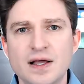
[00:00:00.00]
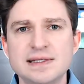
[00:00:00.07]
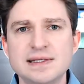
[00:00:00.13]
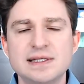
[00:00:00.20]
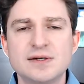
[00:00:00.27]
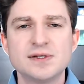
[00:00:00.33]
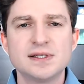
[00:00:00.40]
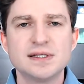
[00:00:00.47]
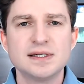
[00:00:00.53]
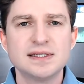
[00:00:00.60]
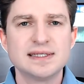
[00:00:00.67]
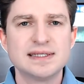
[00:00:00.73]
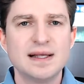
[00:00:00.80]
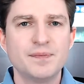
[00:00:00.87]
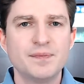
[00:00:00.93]
there's
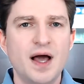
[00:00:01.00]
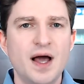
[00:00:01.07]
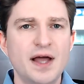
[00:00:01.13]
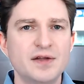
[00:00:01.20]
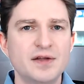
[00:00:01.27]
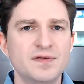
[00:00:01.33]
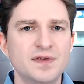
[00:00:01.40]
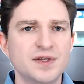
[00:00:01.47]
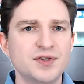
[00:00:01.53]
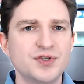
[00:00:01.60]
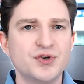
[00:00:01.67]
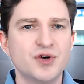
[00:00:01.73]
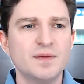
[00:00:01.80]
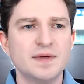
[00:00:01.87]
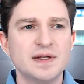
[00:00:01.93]
some kind of
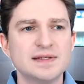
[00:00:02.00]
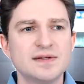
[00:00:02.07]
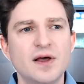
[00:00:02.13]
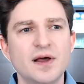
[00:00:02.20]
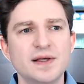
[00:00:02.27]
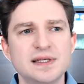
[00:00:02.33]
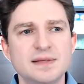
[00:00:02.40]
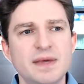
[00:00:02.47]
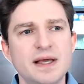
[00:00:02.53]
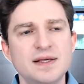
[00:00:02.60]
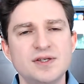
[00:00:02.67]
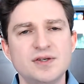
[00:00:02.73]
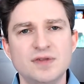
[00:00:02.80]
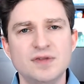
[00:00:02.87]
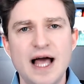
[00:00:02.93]
enjoyment, as long as it
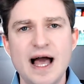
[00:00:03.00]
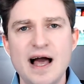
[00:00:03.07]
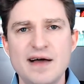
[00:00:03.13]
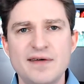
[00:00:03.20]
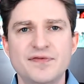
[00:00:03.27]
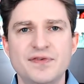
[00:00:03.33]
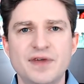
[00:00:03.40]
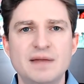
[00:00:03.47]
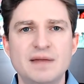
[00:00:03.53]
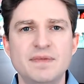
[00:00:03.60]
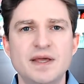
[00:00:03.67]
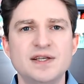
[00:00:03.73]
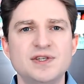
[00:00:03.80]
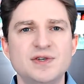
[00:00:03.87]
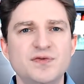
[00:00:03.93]
makes you laugh and
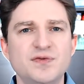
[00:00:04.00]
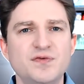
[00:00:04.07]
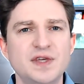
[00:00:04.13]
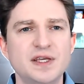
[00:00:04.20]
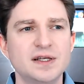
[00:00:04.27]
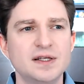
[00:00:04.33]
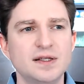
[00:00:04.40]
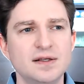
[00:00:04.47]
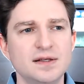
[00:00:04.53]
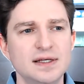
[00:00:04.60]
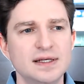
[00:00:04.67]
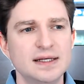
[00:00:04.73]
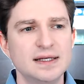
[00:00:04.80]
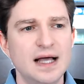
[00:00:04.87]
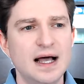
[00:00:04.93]
makes you feel
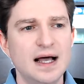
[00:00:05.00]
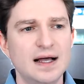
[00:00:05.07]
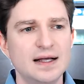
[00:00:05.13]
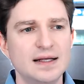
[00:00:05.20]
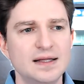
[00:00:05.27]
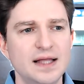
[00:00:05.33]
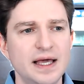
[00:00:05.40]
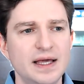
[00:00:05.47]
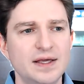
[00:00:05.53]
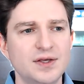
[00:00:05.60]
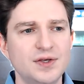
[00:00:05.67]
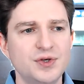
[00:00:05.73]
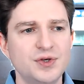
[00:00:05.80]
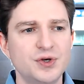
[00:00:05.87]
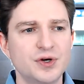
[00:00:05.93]
like
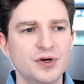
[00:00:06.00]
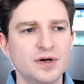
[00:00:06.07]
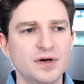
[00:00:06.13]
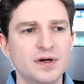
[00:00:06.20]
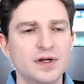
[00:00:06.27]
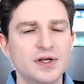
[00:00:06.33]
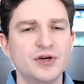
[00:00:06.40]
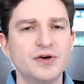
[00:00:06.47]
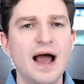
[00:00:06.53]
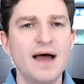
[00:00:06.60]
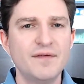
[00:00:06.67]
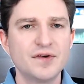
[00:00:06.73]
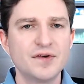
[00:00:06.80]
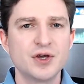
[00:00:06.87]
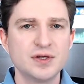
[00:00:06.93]
you're
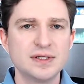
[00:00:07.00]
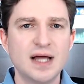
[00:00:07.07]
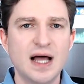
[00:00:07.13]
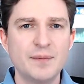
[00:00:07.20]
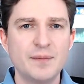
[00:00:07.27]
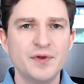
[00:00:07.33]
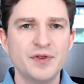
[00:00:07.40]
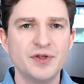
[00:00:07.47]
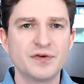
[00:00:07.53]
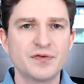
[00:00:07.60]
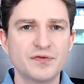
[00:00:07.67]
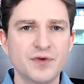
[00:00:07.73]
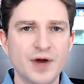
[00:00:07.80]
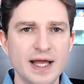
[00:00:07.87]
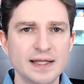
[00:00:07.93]
having a good time with your
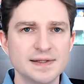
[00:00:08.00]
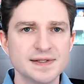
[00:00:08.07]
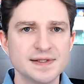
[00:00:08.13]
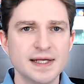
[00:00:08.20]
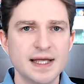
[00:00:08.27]
friends,